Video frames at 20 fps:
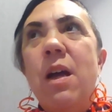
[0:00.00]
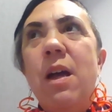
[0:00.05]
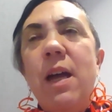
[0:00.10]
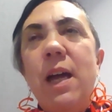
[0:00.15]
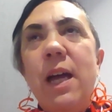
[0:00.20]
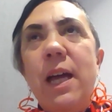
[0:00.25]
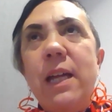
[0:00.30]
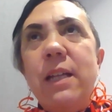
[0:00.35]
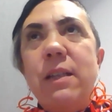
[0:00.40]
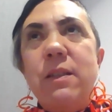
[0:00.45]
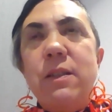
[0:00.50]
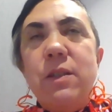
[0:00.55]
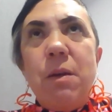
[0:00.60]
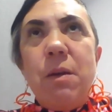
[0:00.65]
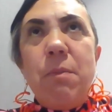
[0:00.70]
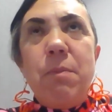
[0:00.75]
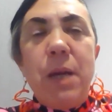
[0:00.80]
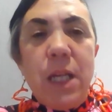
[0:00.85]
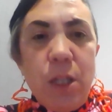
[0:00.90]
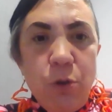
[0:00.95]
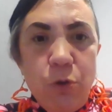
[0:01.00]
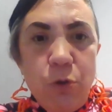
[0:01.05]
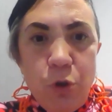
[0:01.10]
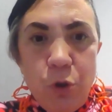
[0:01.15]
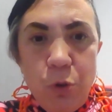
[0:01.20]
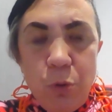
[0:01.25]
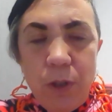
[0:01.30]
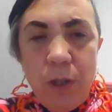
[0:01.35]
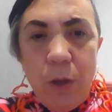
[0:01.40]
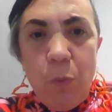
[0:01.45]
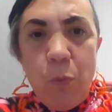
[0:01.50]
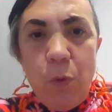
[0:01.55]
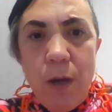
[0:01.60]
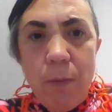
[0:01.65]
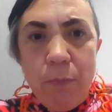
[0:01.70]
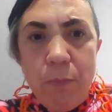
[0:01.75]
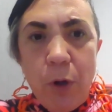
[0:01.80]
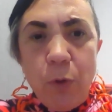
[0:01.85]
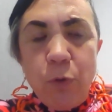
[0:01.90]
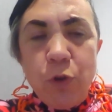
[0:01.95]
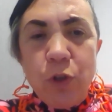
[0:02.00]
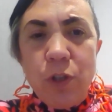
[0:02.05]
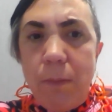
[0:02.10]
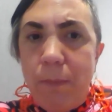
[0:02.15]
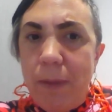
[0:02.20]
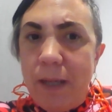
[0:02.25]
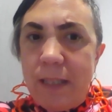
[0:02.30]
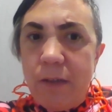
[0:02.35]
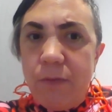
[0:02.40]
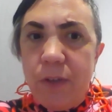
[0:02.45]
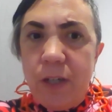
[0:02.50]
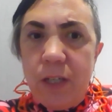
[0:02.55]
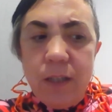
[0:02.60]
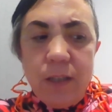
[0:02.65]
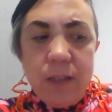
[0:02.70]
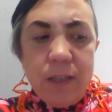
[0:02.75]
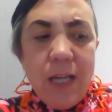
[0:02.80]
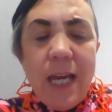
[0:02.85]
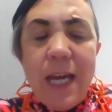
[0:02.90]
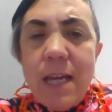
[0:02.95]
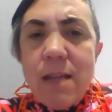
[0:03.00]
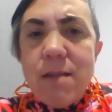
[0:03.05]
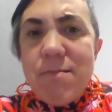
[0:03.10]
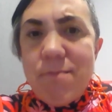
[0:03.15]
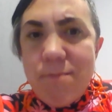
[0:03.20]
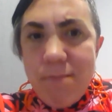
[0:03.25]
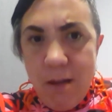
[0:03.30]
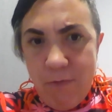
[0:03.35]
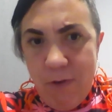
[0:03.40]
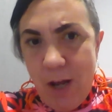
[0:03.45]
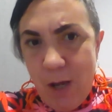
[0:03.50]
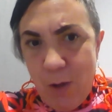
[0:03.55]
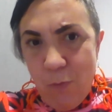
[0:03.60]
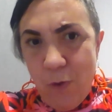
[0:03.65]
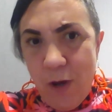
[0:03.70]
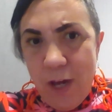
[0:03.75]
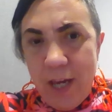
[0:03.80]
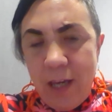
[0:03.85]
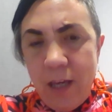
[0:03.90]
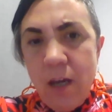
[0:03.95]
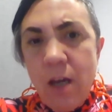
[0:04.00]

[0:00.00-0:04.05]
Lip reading: and making sure that we approach the metaverse in the right way,